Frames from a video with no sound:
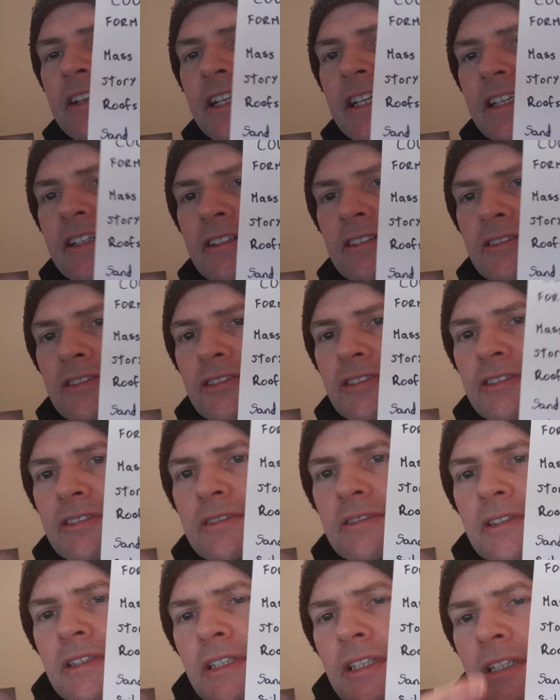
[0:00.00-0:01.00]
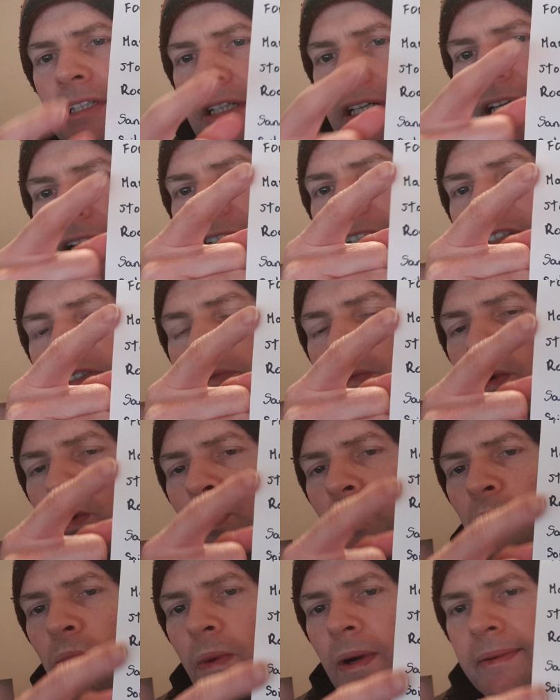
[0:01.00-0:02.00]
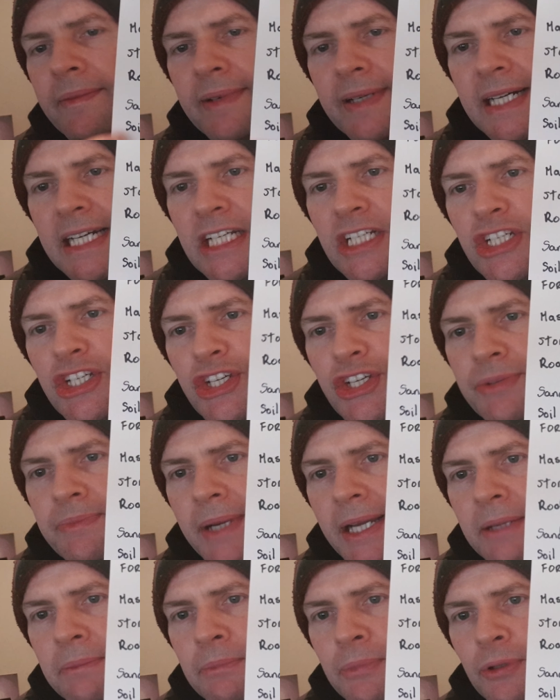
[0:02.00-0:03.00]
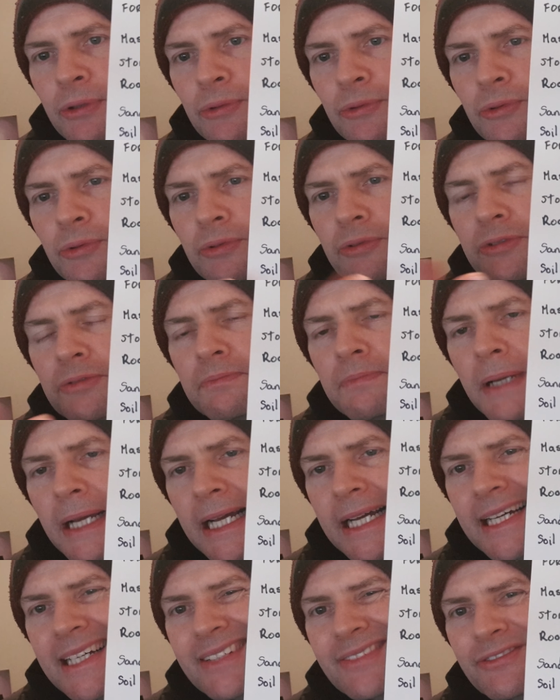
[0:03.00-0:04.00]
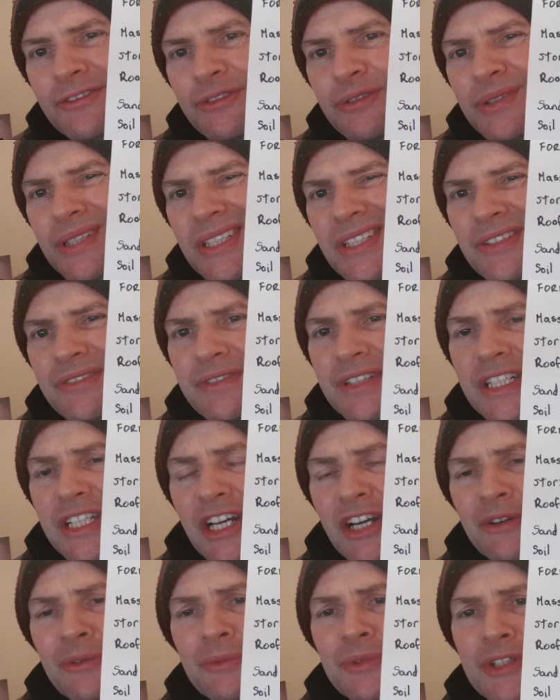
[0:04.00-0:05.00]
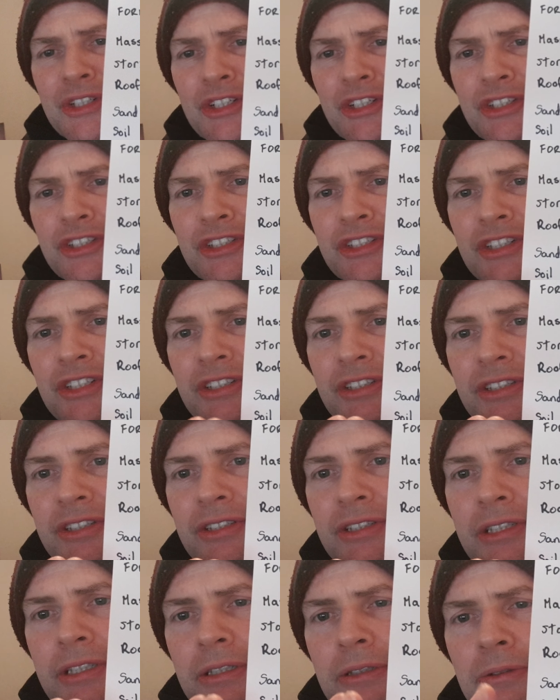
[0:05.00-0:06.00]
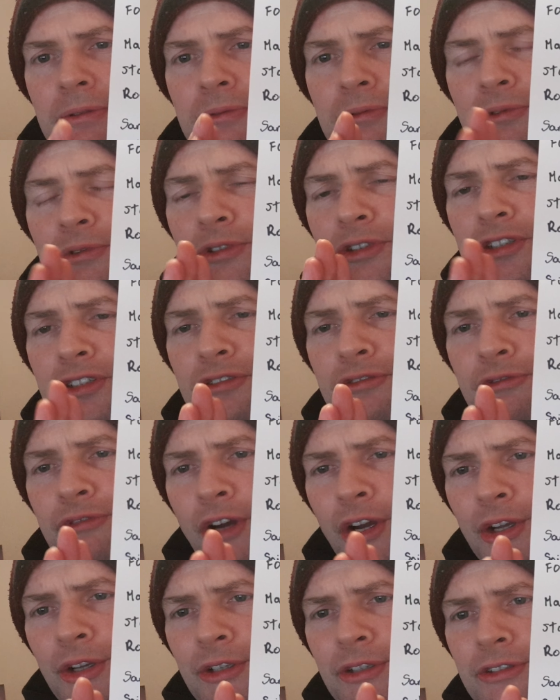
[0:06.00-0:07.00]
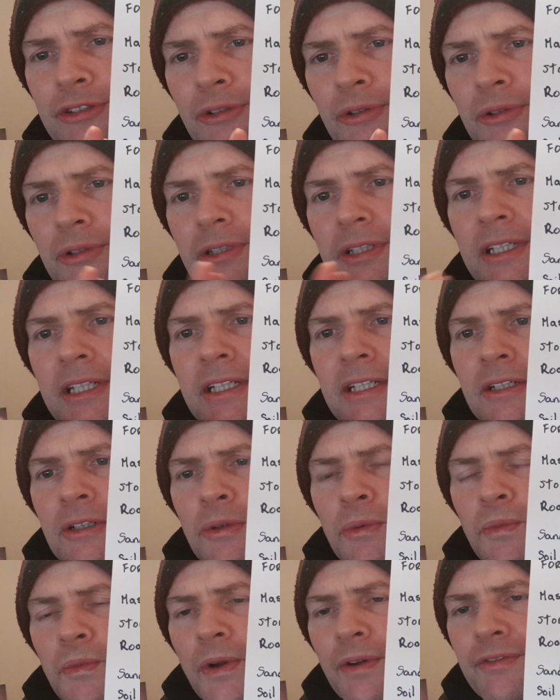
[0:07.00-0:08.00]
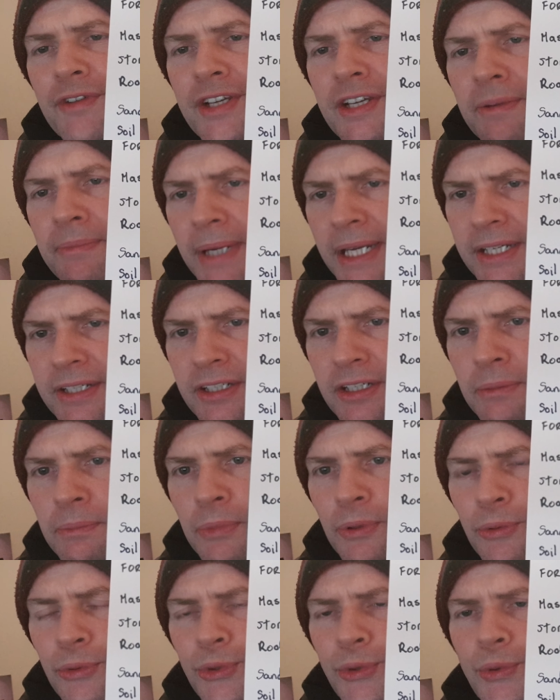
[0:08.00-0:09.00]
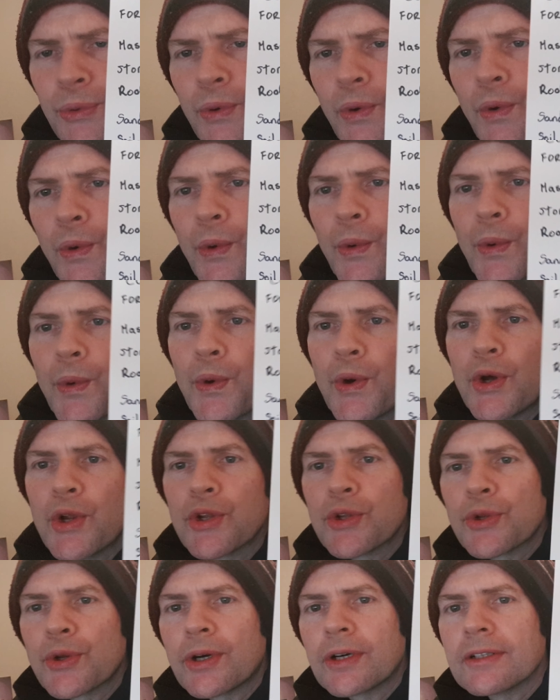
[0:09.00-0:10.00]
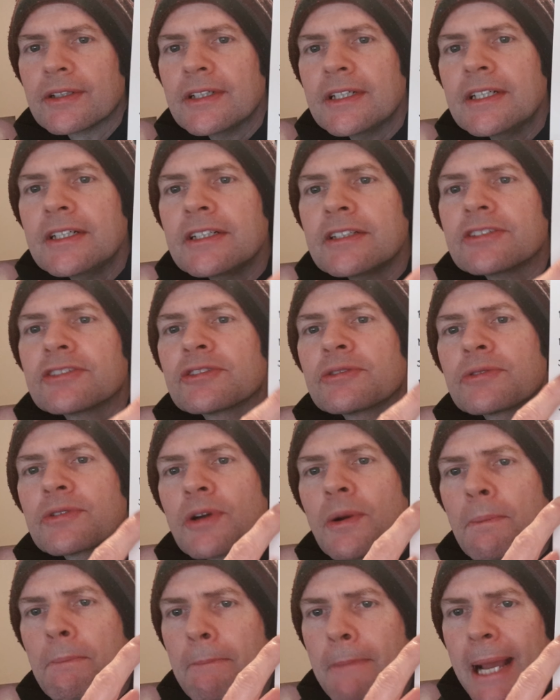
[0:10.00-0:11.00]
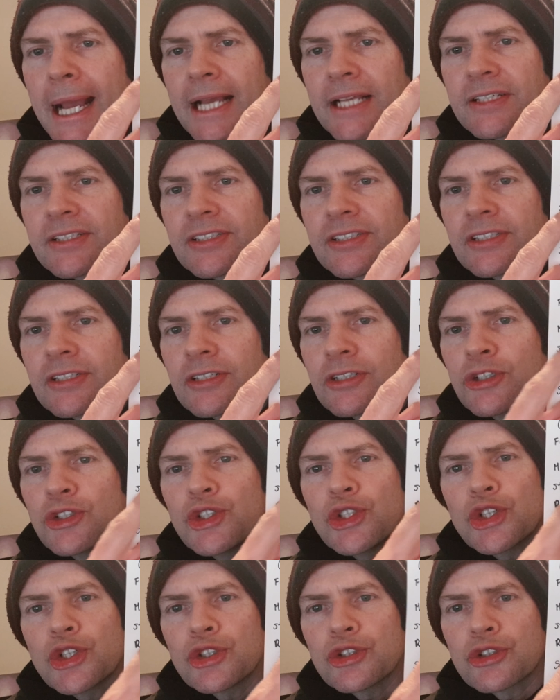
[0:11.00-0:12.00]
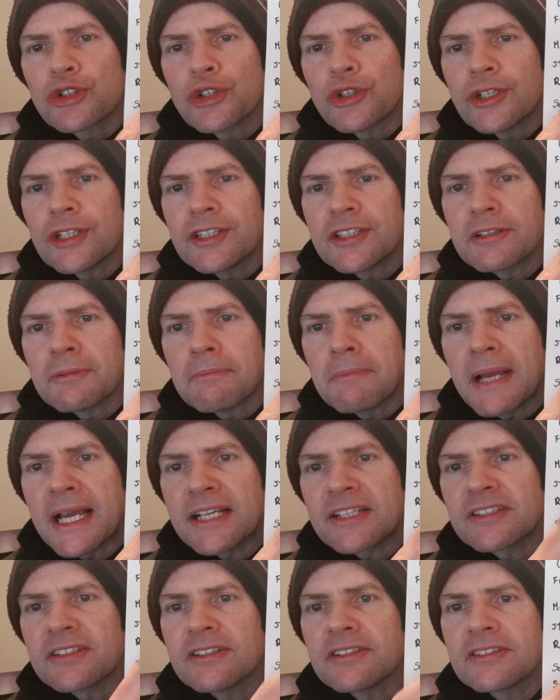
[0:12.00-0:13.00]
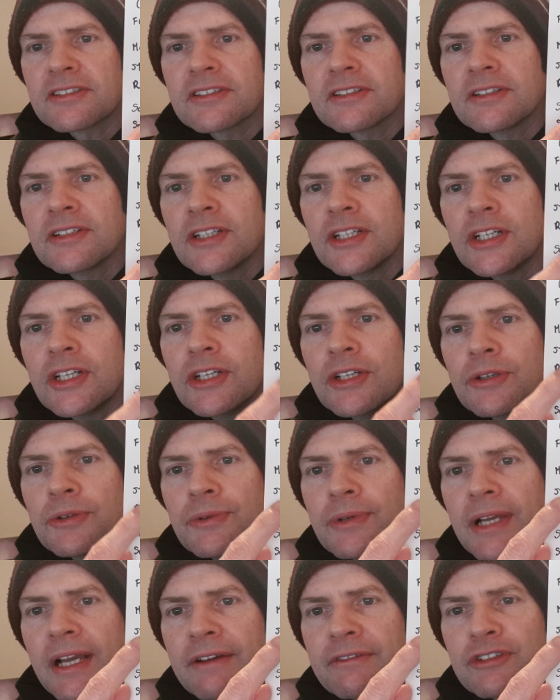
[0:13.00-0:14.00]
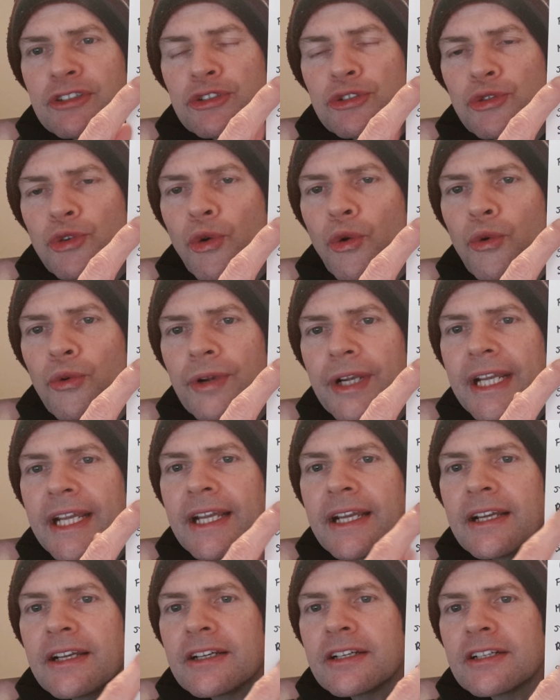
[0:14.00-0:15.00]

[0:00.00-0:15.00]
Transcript: nouns, and there's more than one way you can make plurals, but for this video we'll just focus on whether you can make it a plural or not. So we've got mass, you can turn into masses. We have story,